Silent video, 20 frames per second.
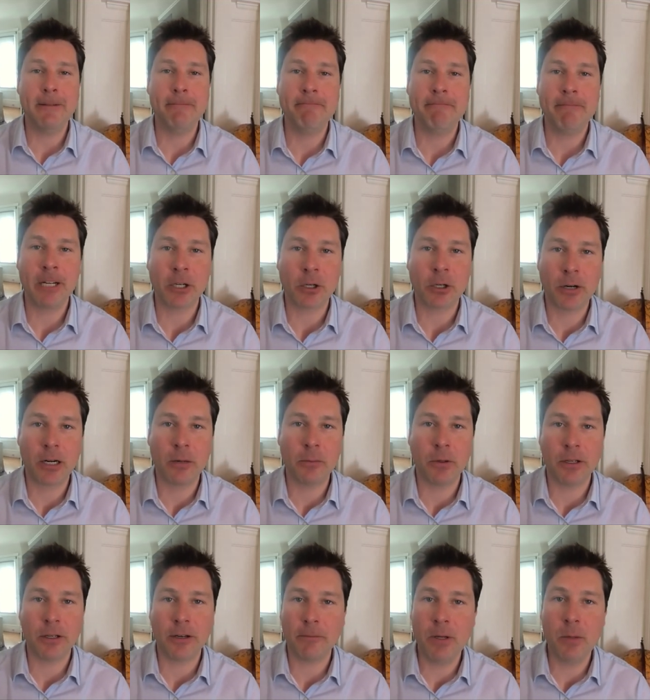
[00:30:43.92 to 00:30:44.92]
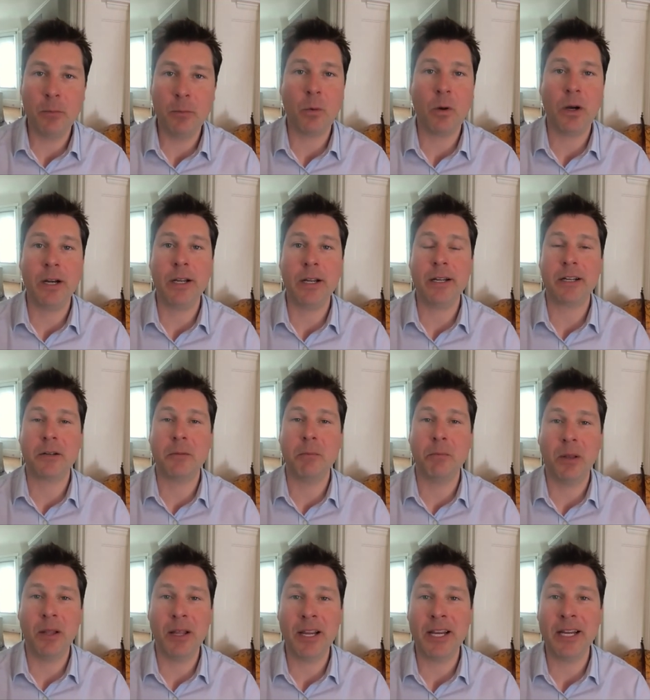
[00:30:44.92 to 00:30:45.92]
Incredible. And if people want to
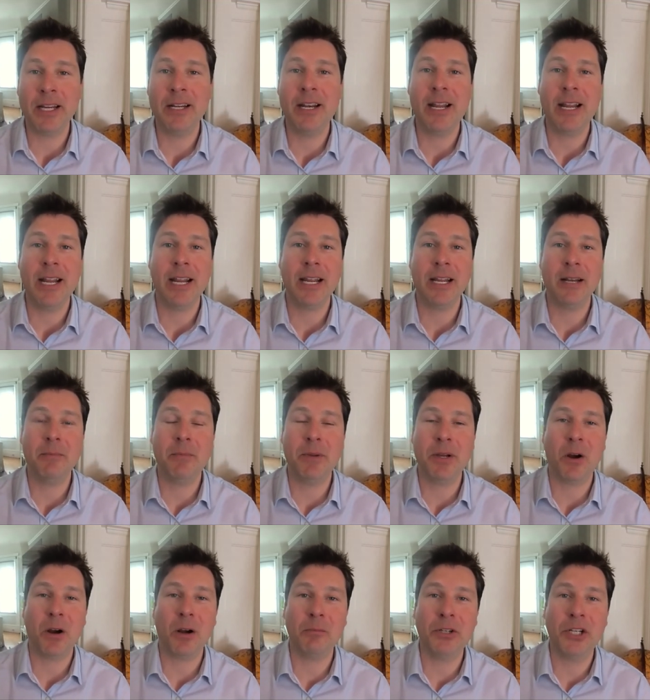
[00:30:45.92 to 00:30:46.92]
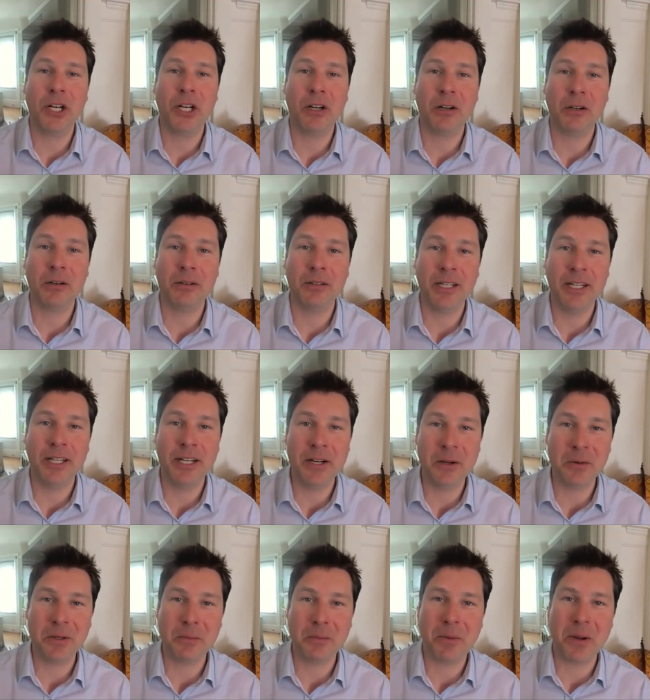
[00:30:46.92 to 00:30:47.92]
complain and be armchair,
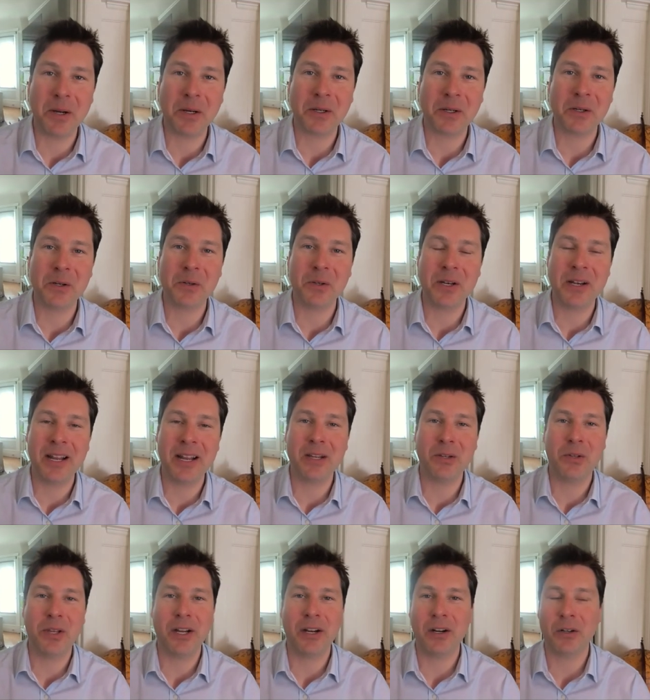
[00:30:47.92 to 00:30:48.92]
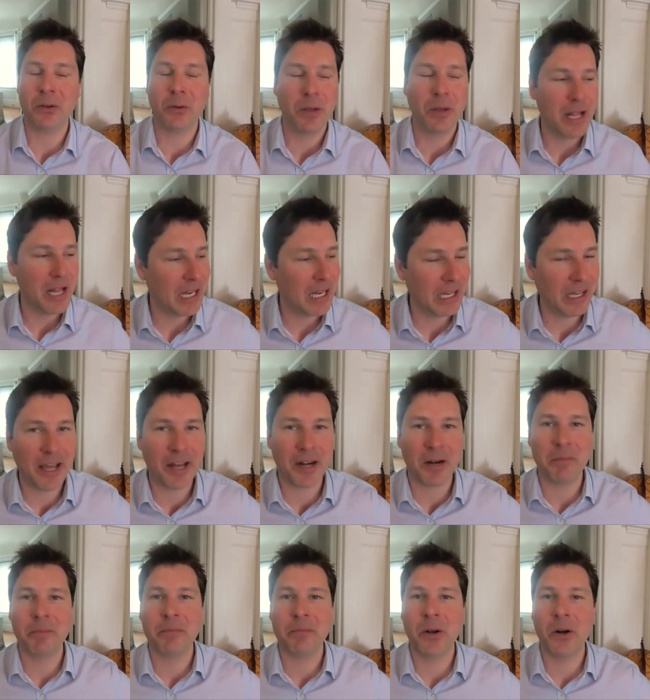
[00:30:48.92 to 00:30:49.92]
debunkers and naysayers, let
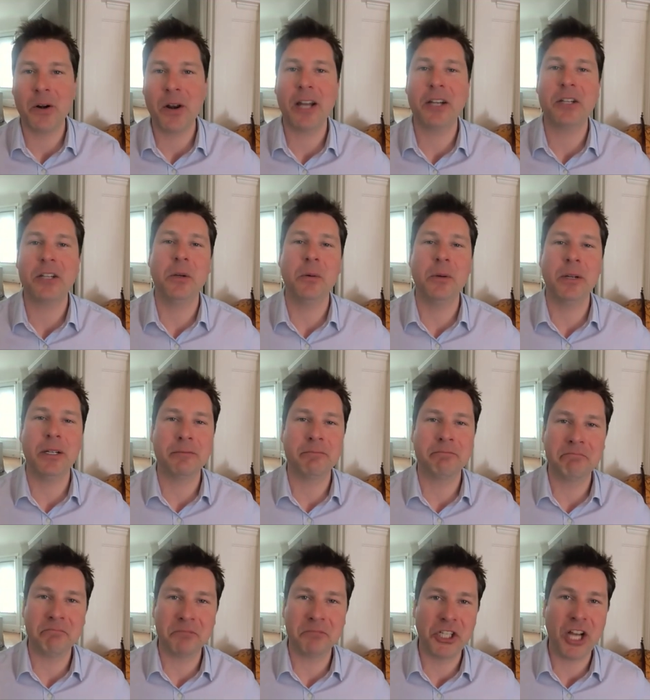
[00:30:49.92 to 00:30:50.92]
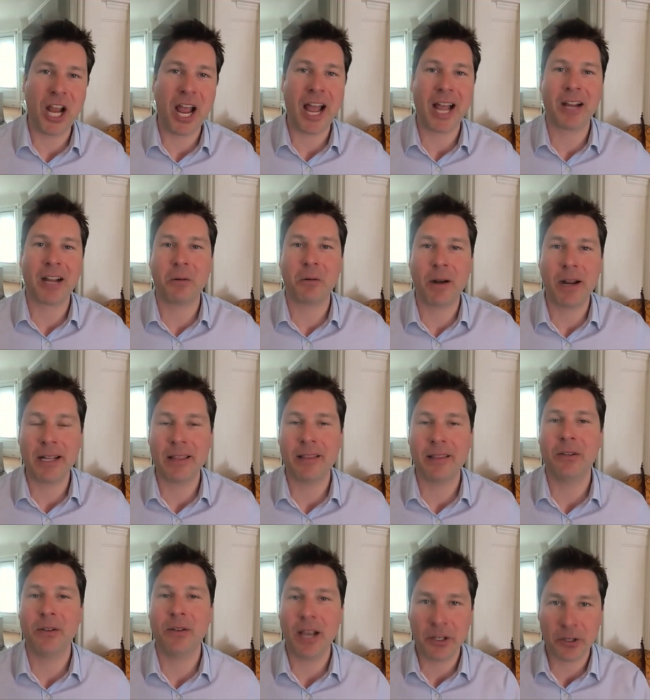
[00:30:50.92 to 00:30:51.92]
them. They're not doing jack, right?
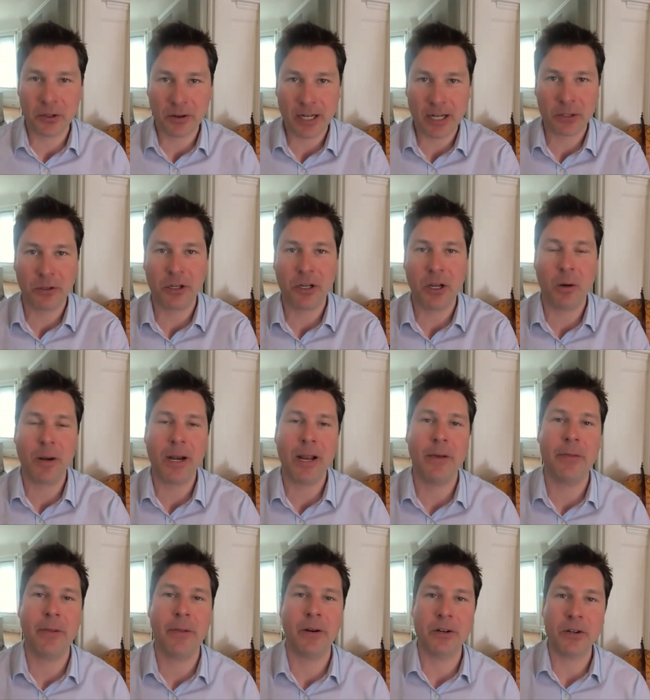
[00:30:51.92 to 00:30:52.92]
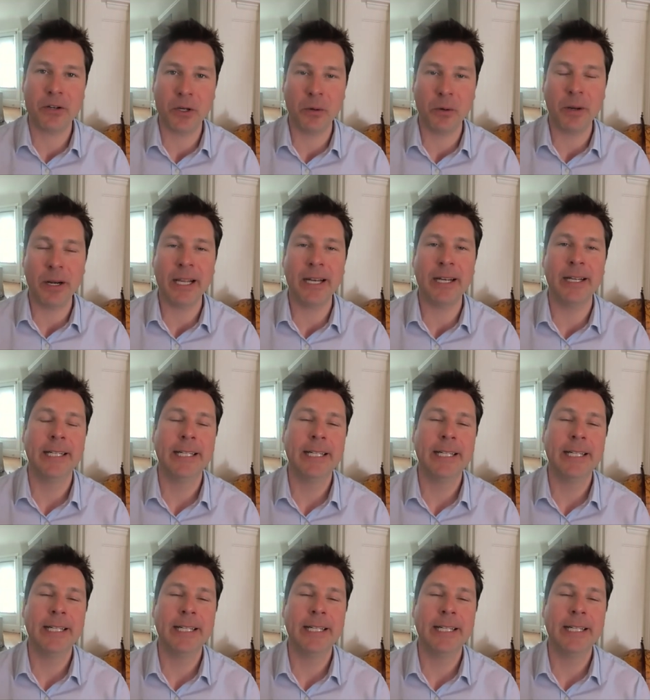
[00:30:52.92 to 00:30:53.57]
These guys are actually going out there and doing it.